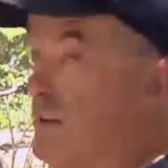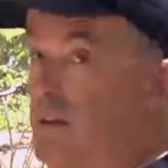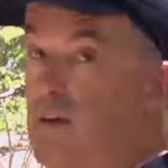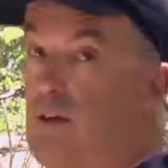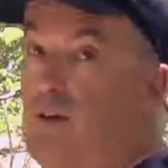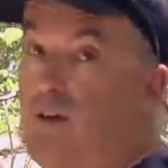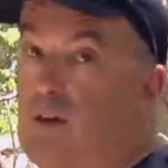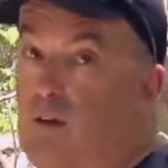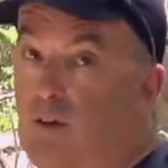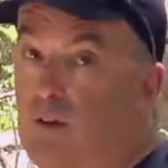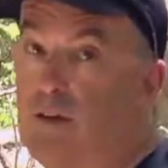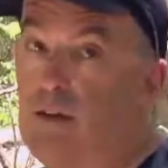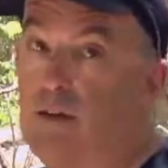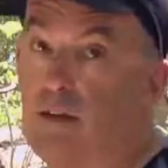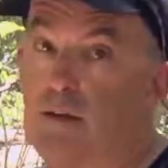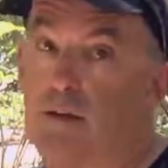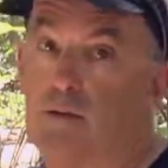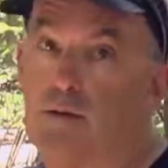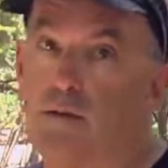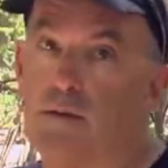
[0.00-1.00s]
going on
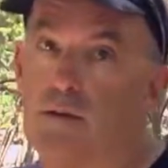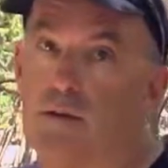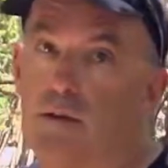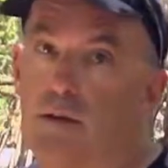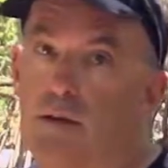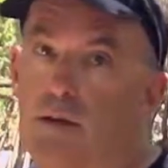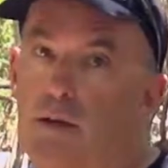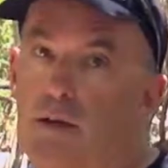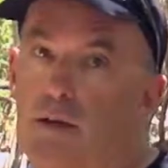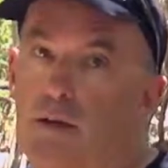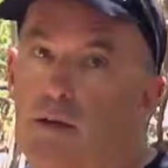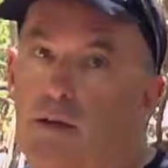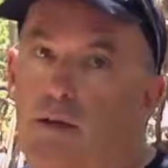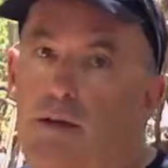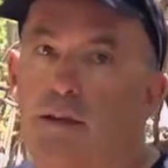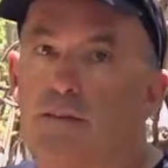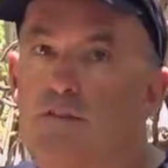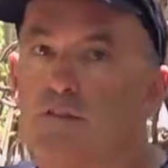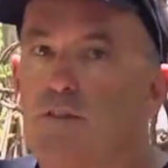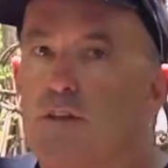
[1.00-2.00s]
here.
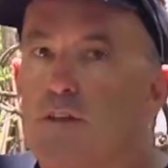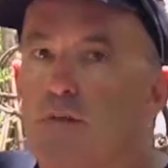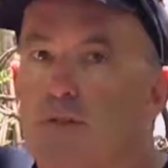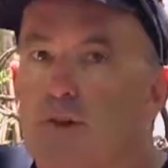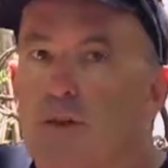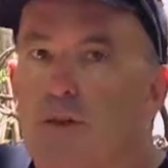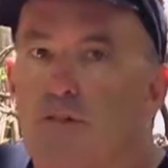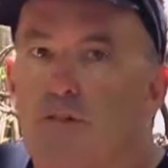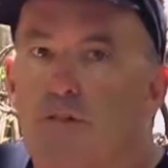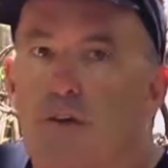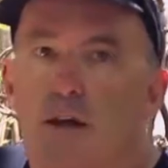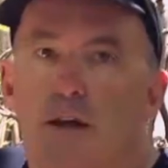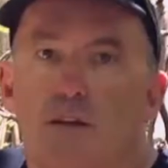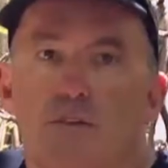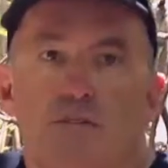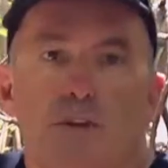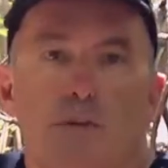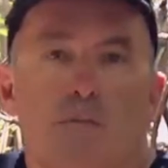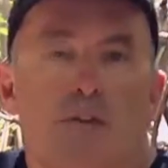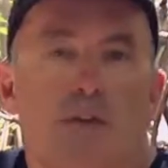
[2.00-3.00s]
Let's see if we can
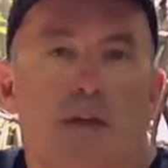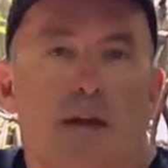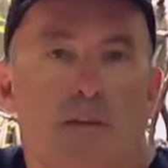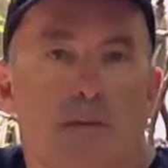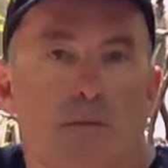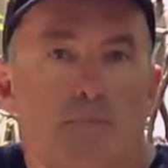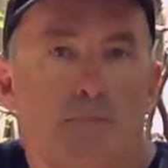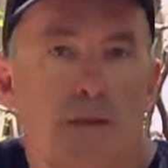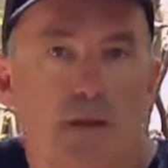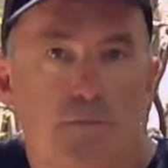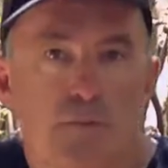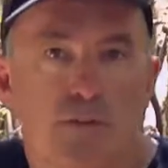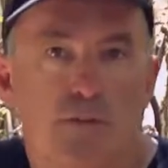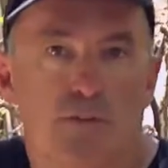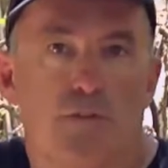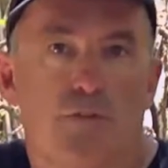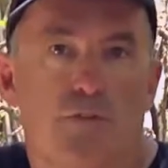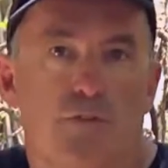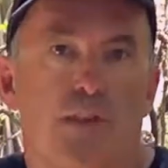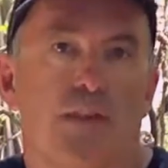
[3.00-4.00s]
find some of the other members
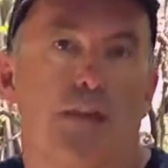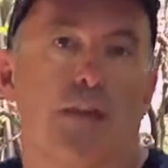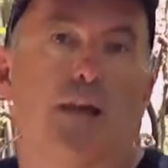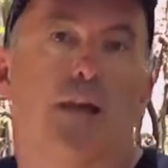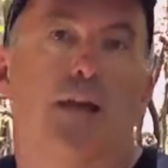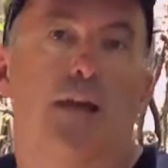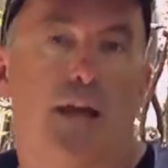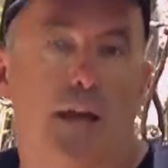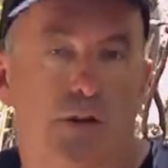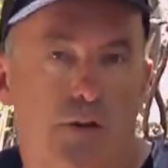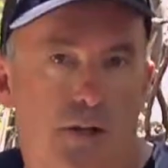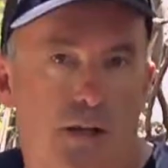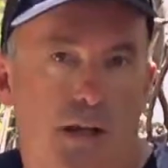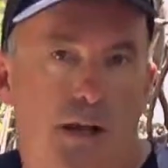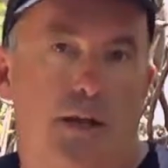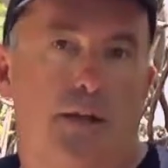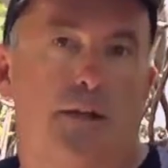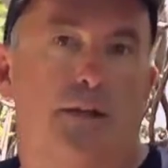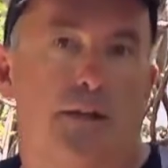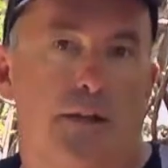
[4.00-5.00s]
of the Heron
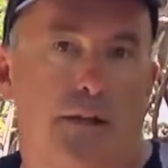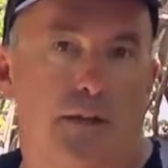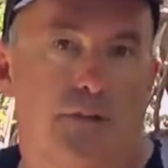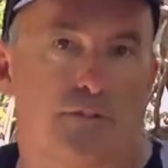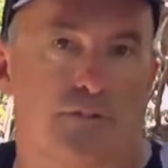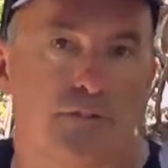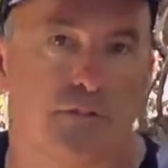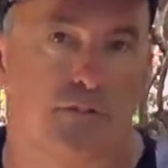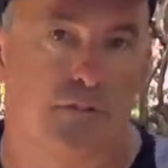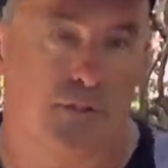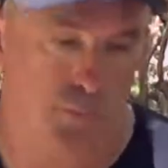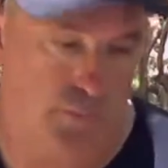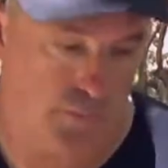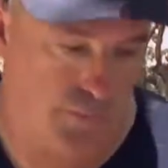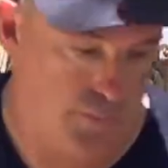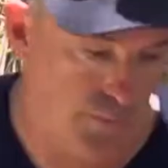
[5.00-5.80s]
Island ecosystem.